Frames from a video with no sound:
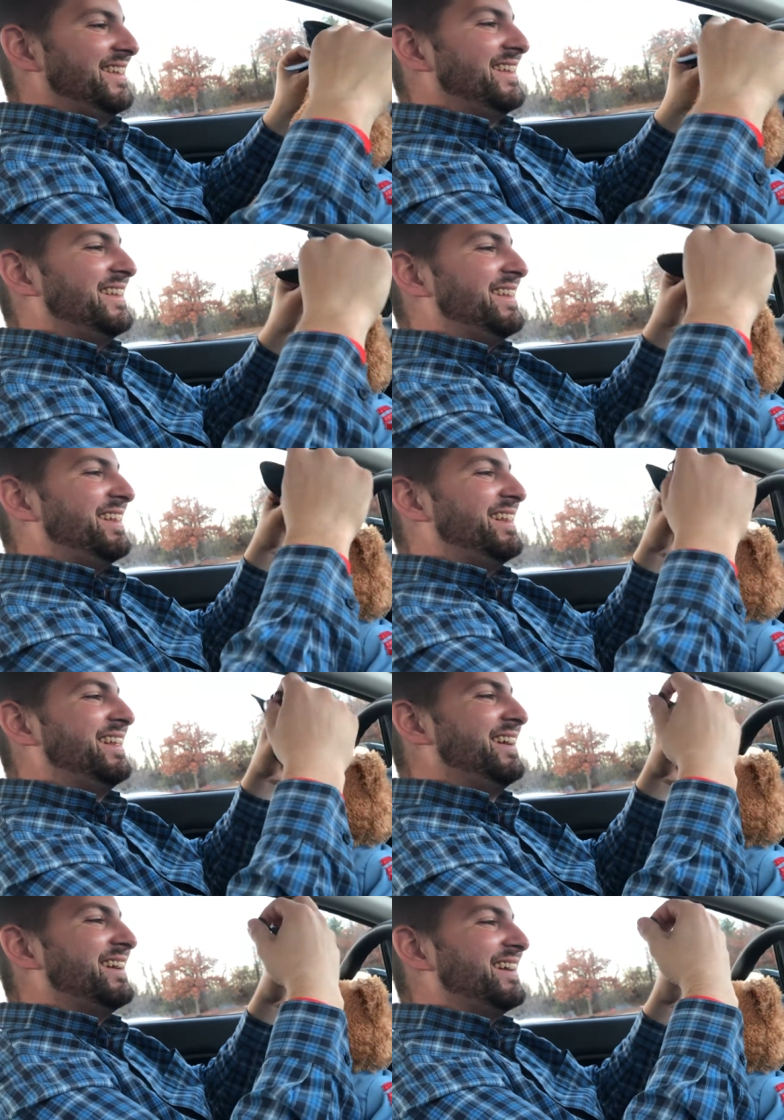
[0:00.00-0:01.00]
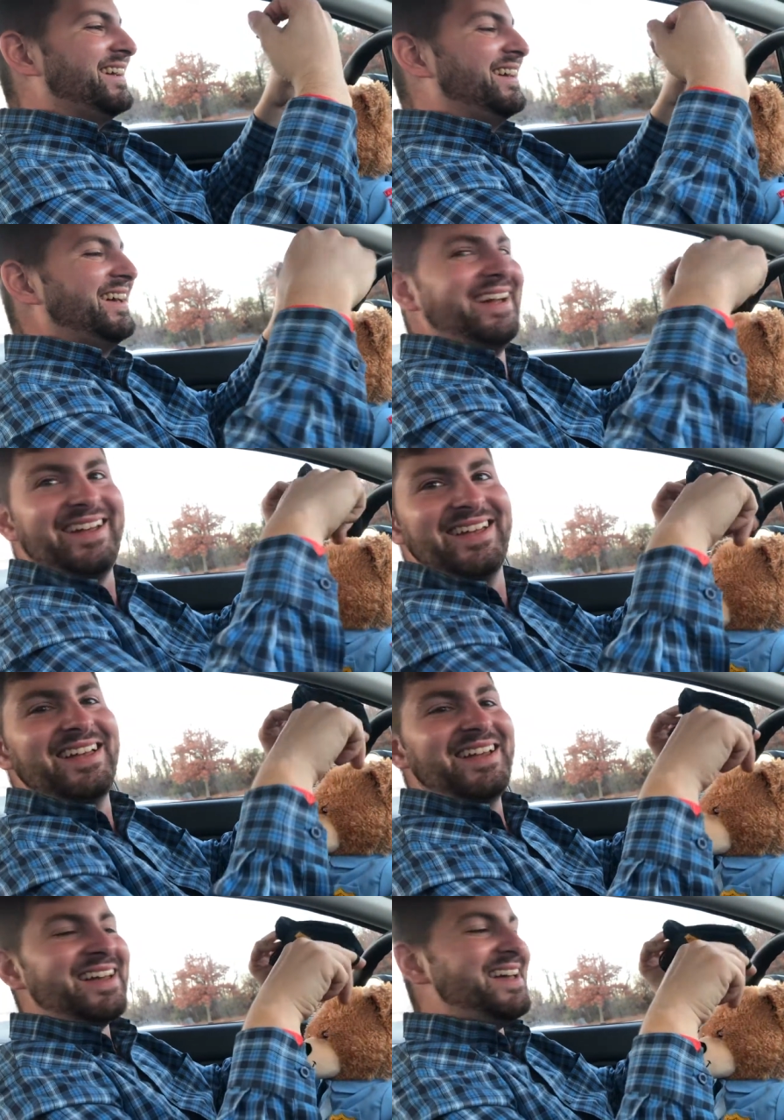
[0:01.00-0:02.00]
ever since you were a baby.